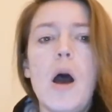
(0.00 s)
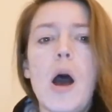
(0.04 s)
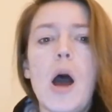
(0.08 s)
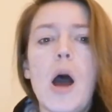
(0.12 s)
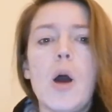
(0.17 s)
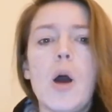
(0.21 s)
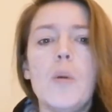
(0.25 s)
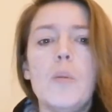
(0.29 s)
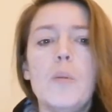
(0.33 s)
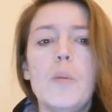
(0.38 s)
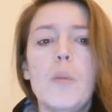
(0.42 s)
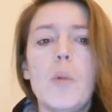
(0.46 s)

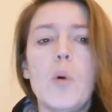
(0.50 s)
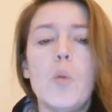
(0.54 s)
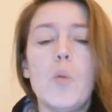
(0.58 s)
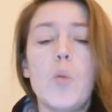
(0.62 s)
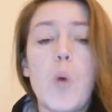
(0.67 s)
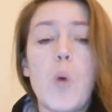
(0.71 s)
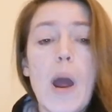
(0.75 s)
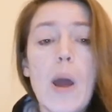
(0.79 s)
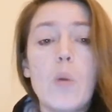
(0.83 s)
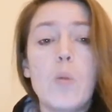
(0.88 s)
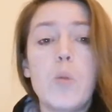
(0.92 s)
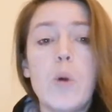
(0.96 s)
um,
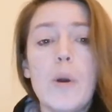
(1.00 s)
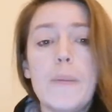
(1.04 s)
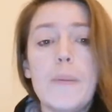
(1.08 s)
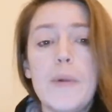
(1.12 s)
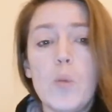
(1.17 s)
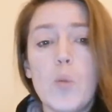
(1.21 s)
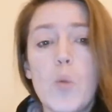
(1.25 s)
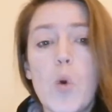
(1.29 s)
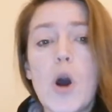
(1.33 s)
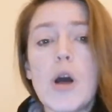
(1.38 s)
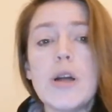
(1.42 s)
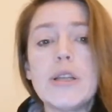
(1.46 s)
where women
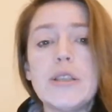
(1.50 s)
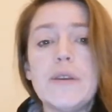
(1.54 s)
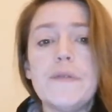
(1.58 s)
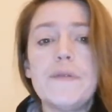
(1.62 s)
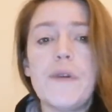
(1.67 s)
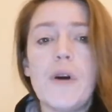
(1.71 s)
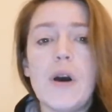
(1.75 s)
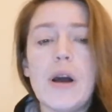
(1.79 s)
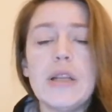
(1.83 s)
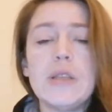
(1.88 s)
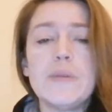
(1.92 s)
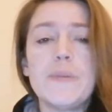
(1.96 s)
were
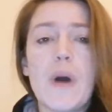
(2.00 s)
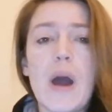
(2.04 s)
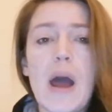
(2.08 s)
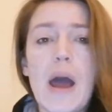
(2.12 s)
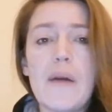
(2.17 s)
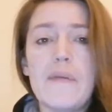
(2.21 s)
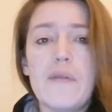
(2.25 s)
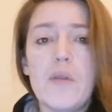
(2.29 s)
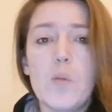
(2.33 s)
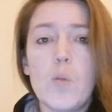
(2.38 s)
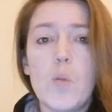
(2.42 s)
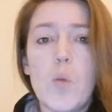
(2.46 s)
defined by
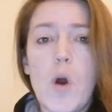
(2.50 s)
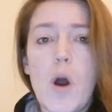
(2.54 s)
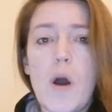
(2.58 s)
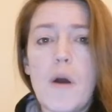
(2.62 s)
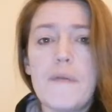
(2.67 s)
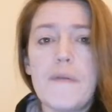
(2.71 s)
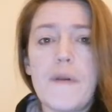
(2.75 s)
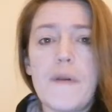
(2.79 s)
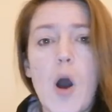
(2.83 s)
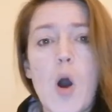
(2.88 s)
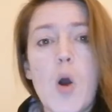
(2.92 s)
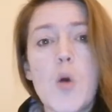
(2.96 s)
having
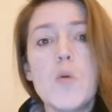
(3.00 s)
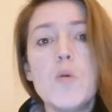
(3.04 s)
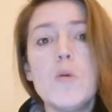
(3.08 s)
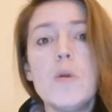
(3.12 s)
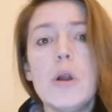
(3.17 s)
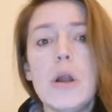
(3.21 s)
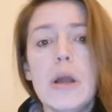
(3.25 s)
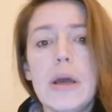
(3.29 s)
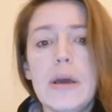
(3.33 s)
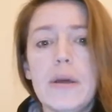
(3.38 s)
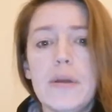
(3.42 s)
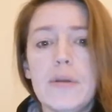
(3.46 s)
worth
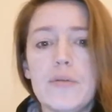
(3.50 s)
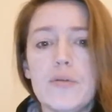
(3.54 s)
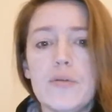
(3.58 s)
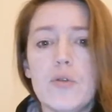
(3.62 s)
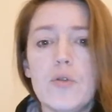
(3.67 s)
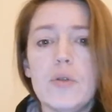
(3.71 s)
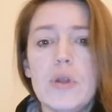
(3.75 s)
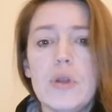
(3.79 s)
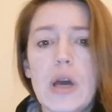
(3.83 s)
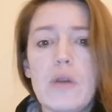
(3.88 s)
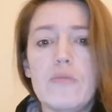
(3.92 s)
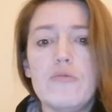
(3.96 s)
only through
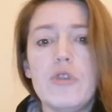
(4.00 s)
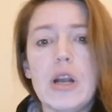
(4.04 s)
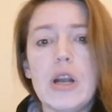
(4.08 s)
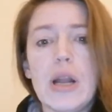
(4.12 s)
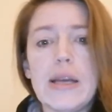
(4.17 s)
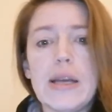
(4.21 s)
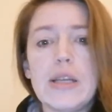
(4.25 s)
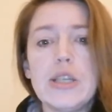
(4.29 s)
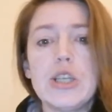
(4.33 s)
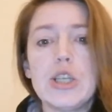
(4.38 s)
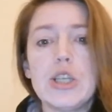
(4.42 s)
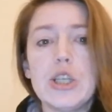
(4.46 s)
their
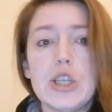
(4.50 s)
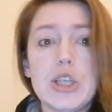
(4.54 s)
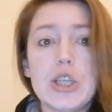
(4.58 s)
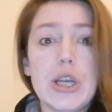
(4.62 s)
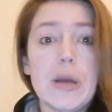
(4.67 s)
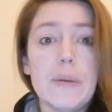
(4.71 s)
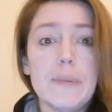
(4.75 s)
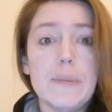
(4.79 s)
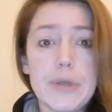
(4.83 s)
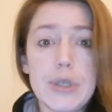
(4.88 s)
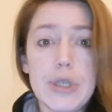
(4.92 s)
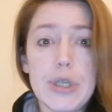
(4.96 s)

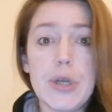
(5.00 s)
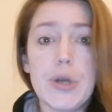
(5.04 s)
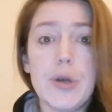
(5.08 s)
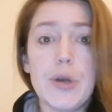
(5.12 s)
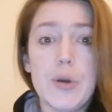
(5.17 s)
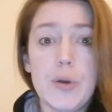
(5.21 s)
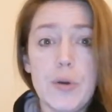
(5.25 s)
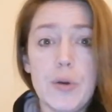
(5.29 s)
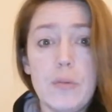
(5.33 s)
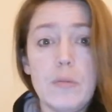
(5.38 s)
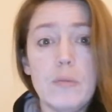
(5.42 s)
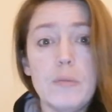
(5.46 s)
relationship to
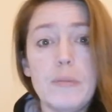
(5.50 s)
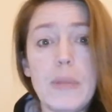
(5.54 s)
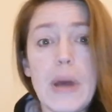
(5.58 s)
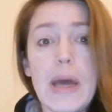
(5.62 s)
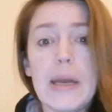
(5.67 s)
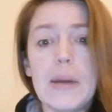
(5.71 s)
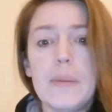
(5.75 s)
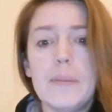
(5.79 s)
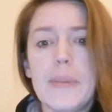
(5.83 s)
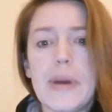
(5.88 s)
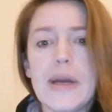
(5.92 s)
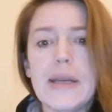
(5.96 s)
men,
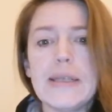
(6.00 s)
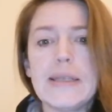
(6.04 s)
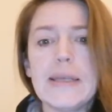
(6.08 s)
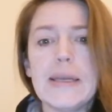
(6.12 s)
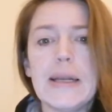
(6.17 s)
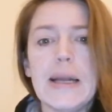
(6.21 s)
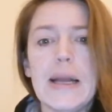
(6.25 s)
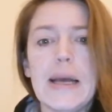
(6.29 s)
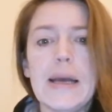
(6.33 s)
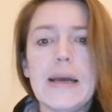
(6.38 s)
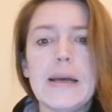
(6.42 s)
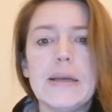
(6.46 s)

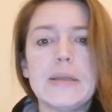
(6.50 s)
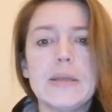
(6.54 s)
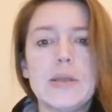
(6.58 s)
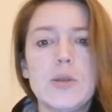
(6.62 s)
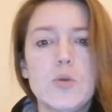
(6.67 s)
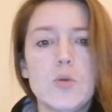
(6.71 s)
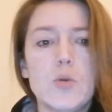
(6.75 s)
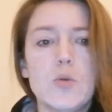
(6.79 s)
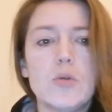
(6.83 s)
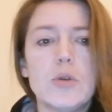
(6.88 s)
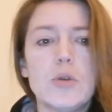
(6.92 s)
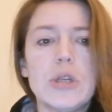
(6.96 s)
basically, as
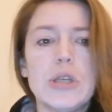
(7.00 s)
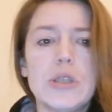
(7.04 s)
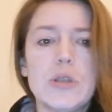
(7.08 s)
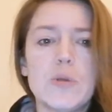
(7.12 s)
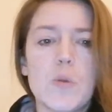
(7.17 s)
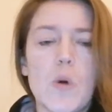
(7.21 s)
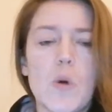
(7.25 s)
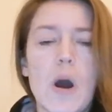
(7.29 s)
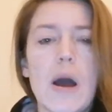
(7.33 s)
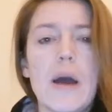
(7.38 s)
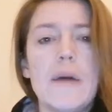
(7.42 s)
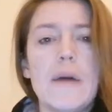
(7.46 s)
daughters,
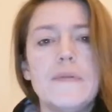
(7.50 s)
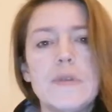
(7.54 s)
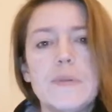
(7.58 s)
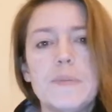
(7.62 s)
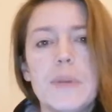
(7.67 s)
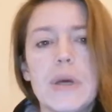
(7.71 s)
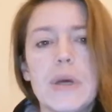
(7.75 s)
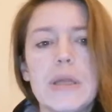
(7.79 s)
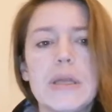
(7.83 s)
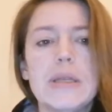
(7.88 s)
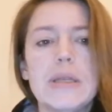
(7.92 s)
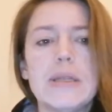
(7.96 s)
wives,
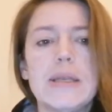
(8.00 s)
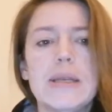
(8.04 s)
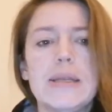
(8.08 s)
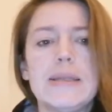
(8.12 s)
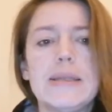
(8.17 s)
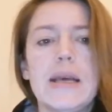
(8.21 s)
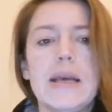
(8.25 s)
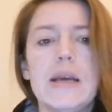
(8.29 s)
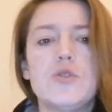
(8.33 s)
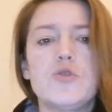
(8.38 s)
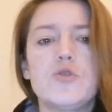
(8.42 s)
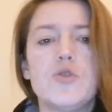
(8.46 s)
mothers, et
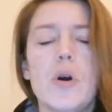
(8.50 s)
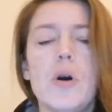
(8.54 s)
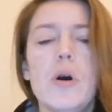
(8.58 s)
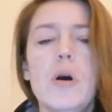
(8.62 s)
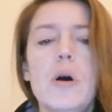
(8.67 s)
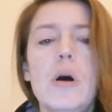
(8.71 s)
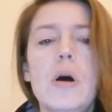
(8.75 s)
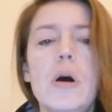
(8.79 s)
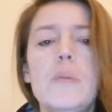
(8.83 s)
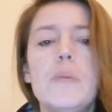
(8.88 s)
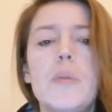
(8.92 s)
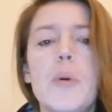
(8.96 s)
cetera.
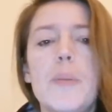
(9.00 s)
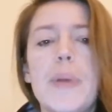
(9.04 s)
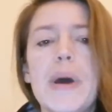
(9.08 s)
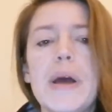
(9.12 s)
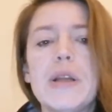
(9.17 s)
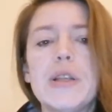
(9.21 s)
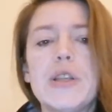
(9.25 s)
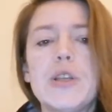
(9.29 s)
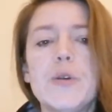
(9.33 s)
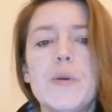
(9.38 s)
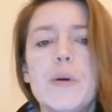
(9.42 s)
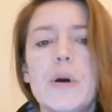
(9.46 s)

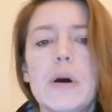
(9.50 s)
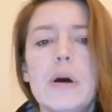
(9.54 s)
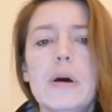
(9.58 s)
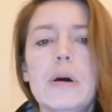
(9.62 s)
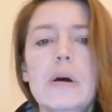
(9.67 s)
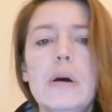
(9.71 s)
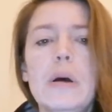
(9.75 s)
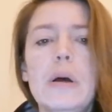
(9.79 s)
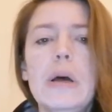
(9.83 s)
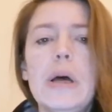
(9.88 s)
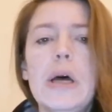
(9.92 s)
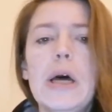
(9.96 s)
Perpetua
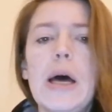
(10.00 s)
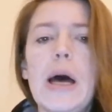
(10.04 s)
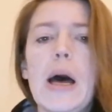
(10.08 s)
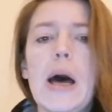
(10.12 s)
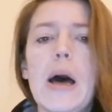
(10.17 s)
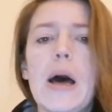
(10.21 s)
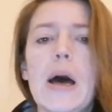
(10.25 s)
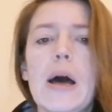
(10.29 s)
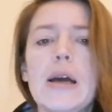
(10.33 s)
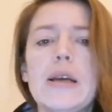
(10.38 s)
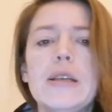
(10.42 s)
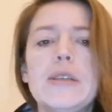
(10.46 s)

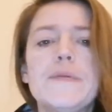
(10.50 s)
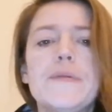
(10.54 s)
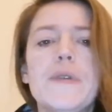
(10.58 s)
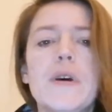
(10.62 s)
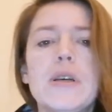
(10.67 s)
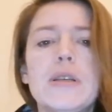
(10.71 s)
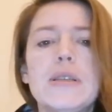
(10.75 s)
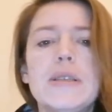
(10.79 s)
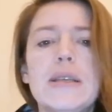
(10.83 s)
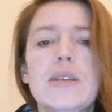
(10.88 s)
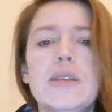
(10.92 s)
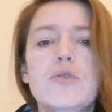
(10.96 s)
uh, is
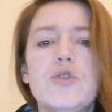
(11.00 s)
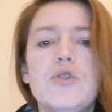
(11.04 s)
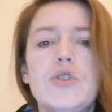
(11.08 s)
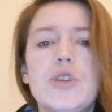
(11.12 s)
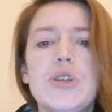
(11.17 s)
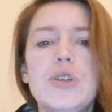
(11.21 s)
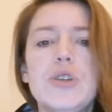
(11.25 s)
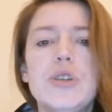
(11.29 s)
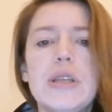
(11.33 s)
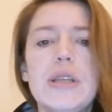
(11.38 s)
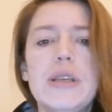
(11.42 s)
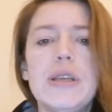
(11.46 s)
first
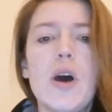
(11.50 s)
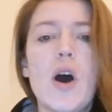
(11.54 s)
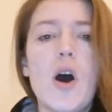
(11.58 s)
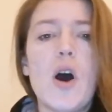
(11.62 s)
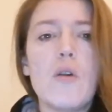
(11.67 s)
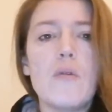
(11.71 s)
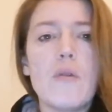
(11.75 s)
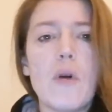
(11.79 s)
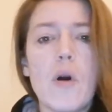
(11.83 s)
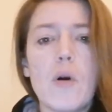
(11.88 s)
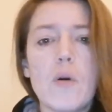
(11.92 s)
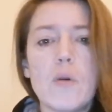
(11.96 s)
introduced in her
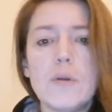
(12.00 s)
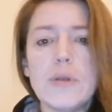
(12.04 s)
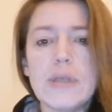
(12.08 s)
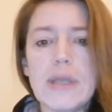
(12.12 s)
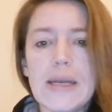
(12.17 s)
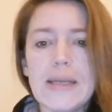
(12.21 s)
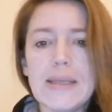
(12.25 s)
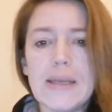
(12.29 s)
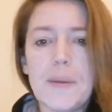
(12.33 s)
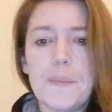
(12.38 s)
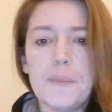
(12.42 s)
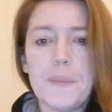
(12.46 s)
roles
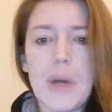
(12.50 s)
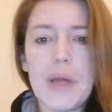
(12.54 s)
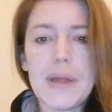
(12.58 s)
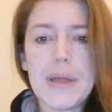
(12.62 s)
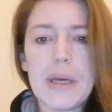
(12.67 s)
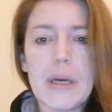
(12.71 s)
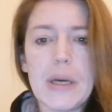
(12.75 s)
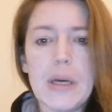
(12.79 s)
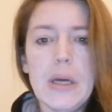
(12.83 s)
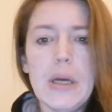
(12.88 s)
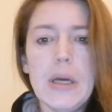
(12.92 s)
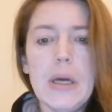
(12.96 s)
as a
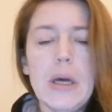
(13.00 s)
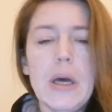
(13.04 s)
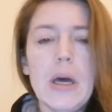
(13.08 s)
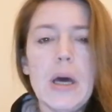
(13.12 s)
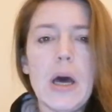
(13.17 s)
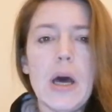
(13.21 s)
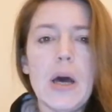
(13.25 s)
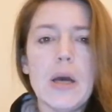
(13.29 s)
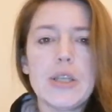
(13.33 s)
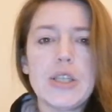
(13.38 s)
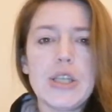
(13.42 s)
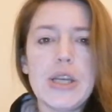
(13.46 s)
mother.
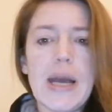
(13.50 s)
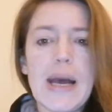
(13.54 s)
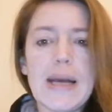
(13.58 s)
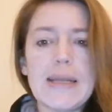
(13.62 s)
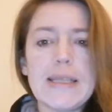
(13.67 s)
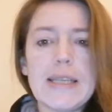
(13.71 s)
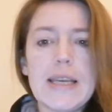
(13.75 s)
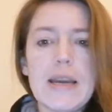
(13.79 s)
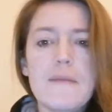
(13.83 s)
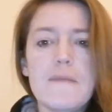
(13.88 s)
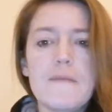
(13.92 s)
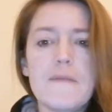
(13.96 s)
Uh, she has
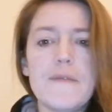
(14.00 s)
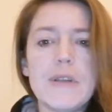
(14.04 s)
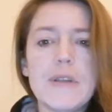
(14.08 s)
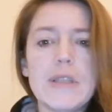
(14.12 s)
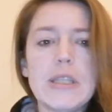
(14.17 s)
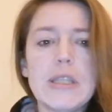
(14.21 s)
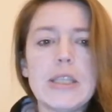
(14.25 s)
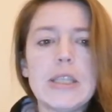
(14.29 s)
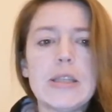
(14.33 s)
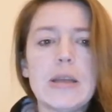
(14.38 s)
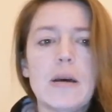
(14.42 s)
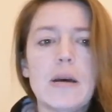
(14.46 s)
an infant
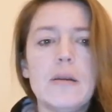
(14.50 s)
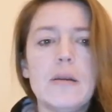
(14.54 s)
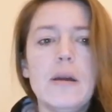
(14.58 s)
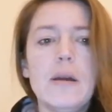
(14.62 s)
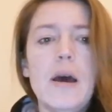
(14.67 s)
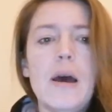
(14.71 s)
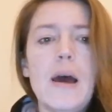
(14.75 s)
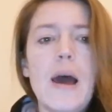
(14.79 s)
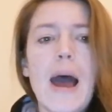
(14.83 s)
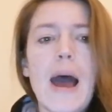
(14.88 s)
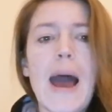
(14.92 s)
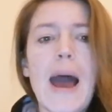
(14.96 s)
son,
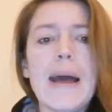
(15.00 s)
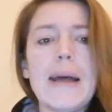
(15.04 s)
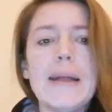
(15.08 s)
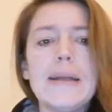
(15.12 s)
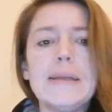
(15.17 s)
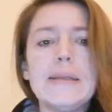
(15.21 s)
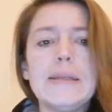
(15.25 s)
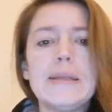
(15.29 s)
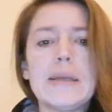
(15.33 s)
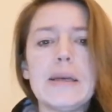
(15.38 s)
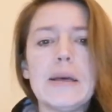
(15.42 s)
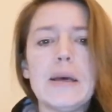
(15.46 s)
and